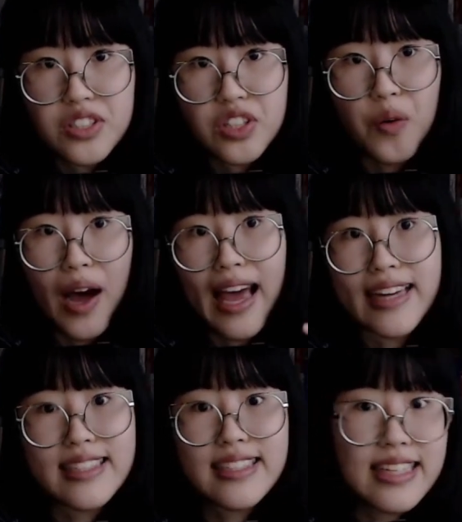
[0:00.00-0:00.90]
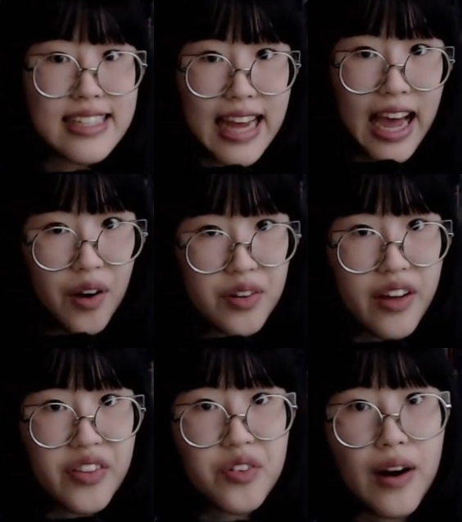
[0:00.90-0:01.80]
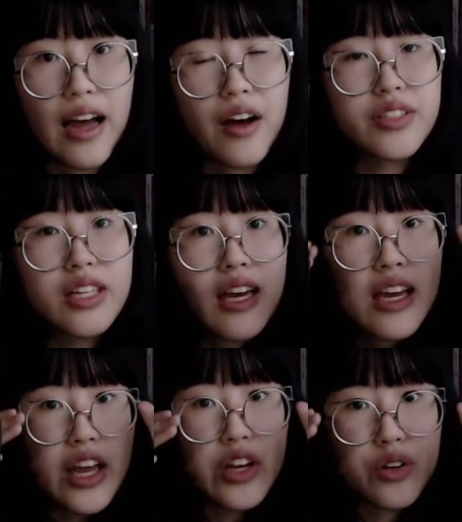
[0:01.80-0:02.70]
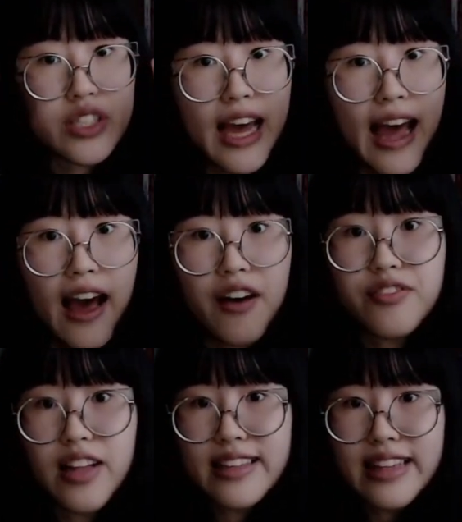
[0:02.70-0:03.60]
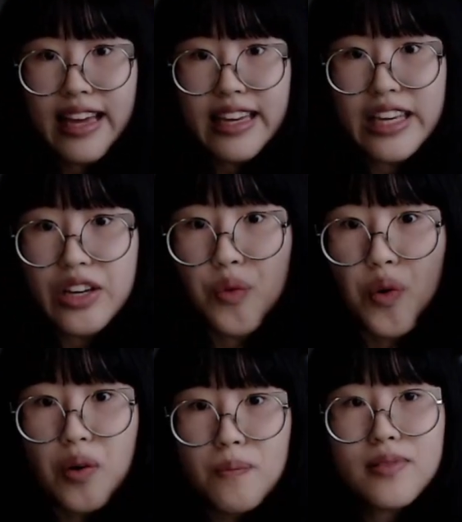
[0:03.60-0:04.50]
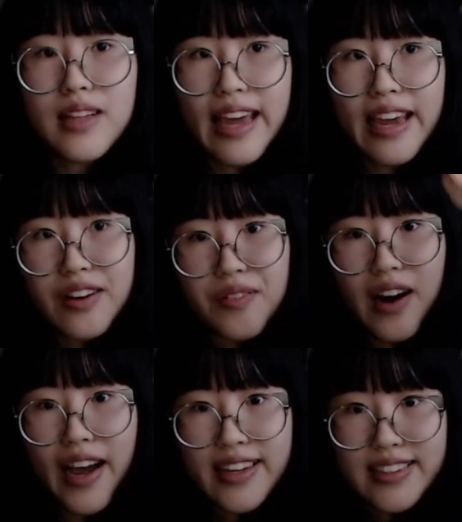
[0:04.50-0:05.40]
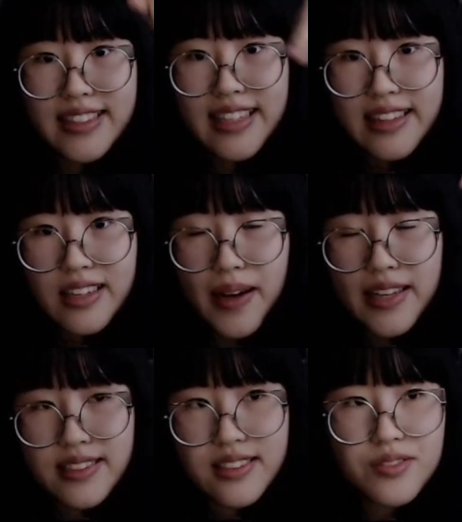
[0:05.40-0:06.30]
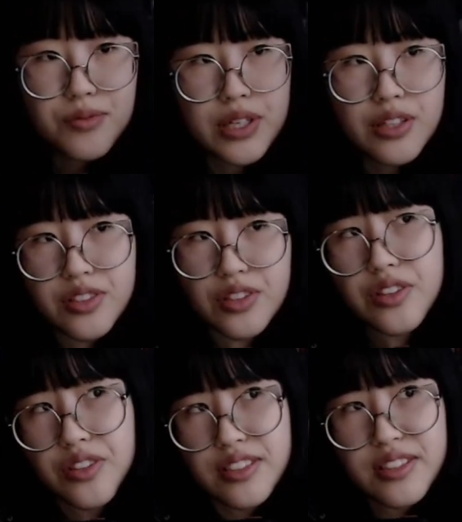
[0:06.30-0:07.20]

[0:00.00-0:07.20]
So I had to sit down on the ground in order to have like that equal plane where I could see them as real circles.